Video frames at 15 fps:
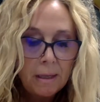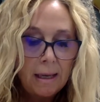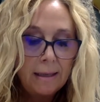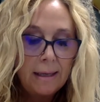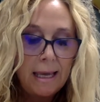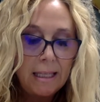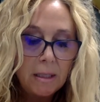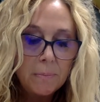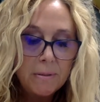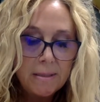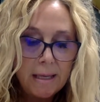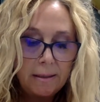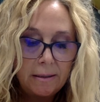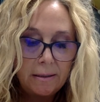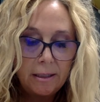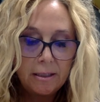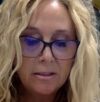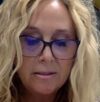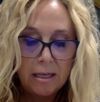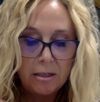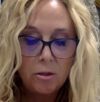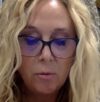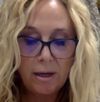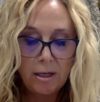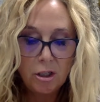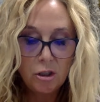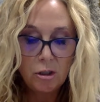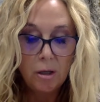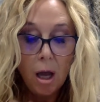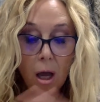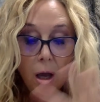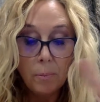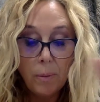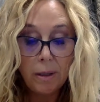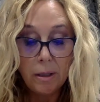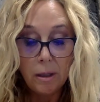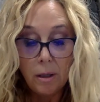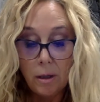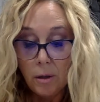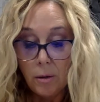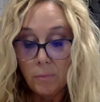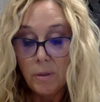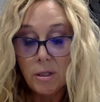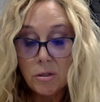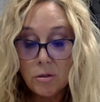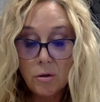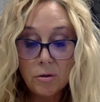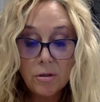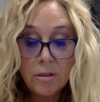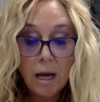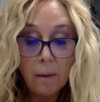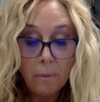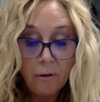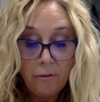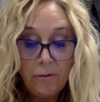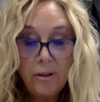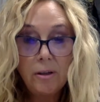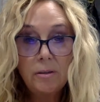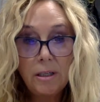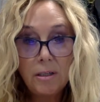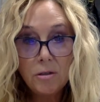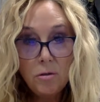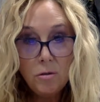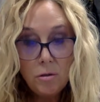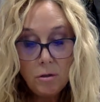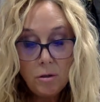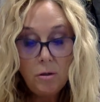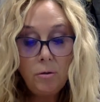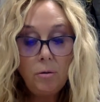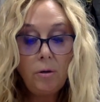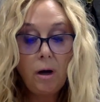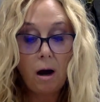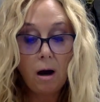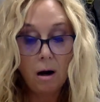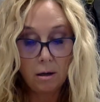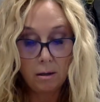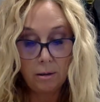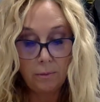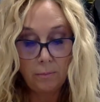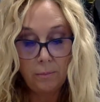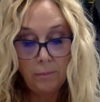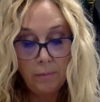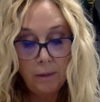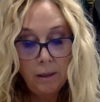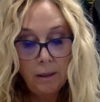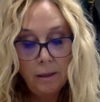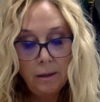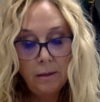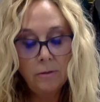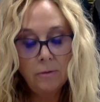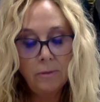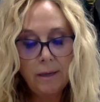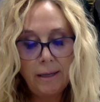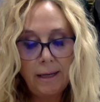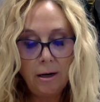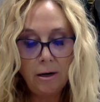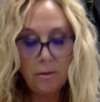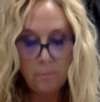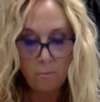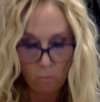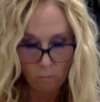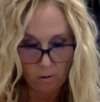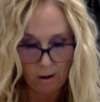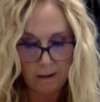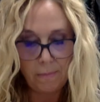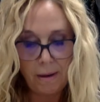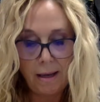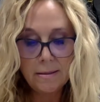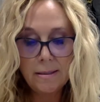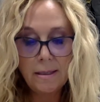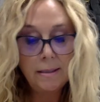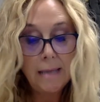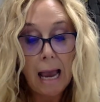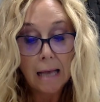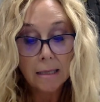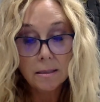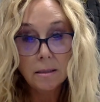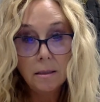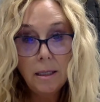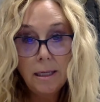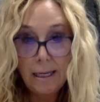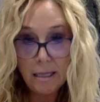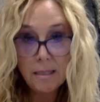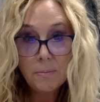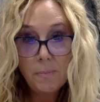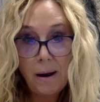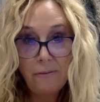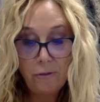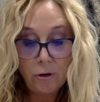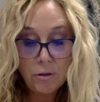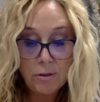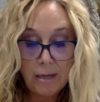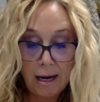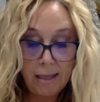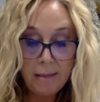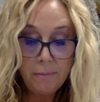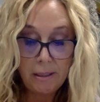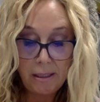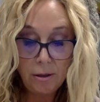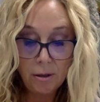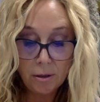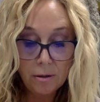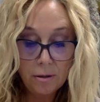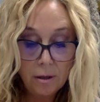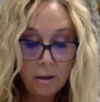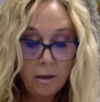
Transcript: Caleb said in extenuation, "But Mr. Stubblefield is new to Harlem." The red-haired white man said, "Yes, it's my first time here."